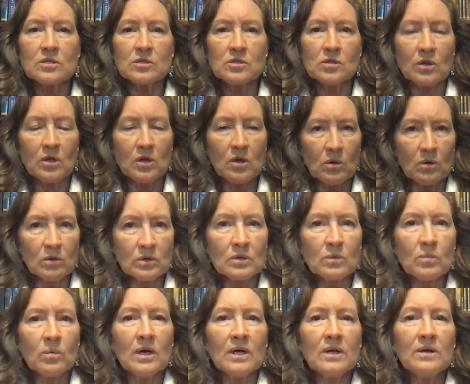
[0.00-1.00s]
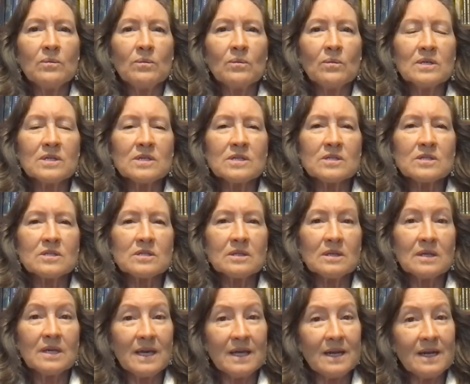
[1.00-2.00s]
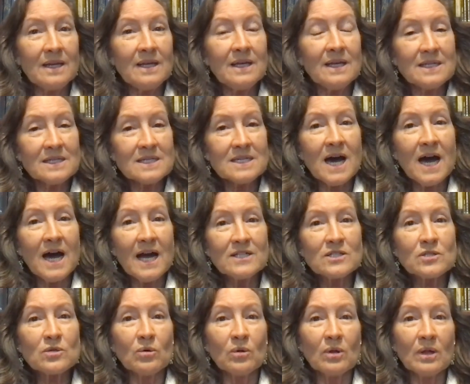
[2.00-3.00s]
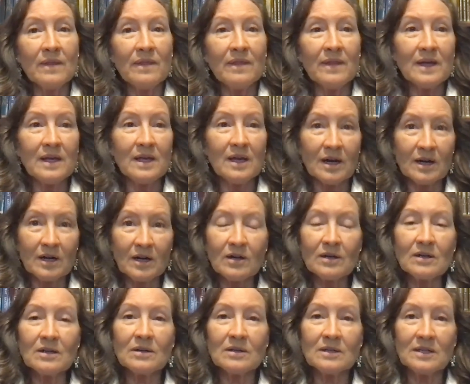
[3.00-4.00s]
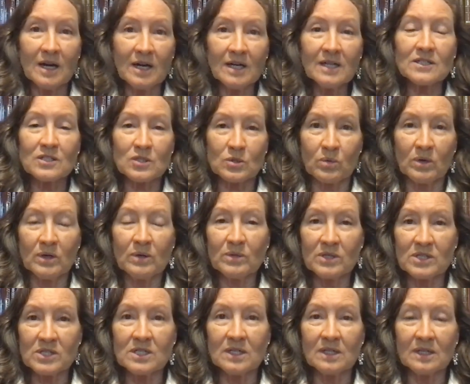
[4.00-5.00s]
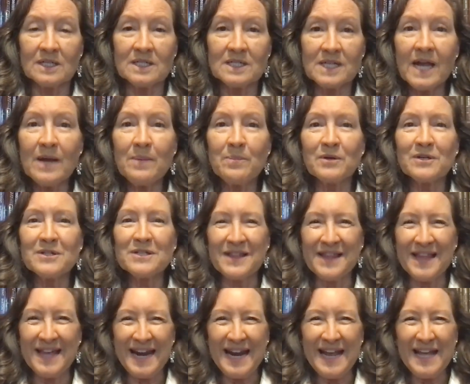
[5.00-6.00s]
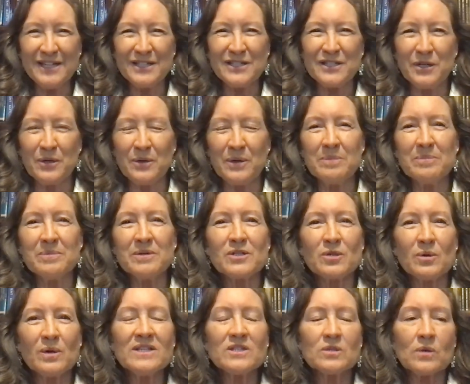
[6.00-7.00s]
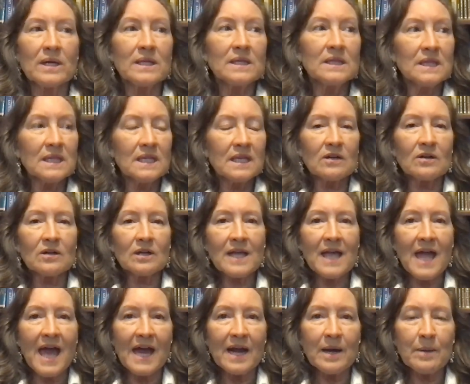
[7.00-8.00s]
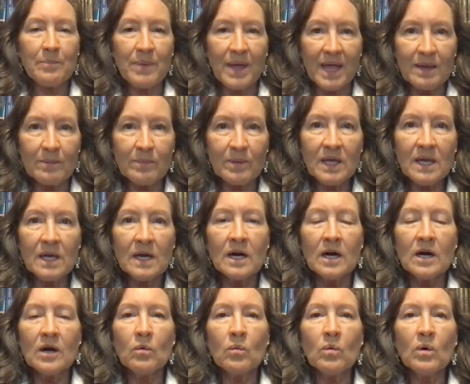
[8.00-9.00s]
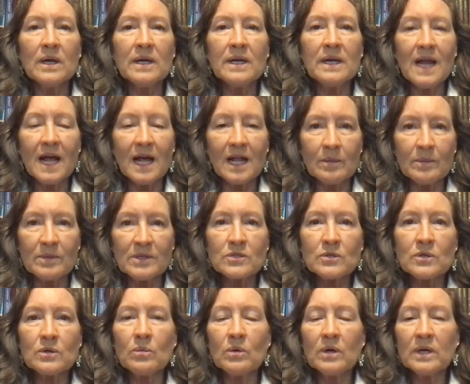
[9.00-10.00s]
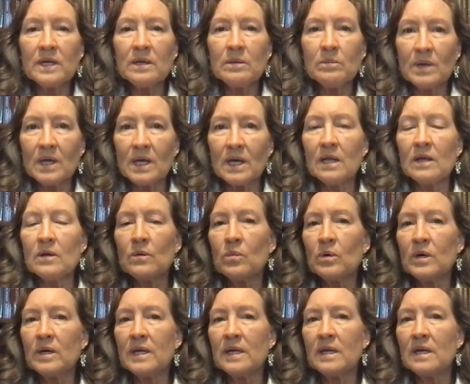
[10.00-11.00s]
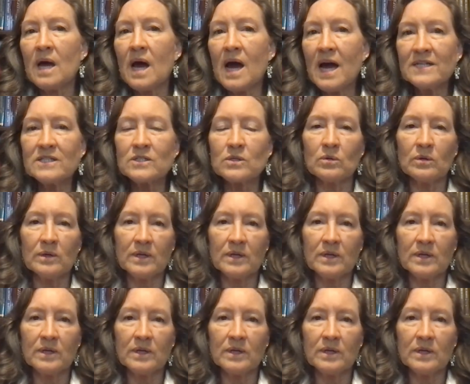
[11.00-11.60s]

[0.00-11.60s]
So the older one was getting into high school and the youngest one was still in diapers. And then I had two in between. So I literally had a baby, one in elementary, one in middle, and one in high school.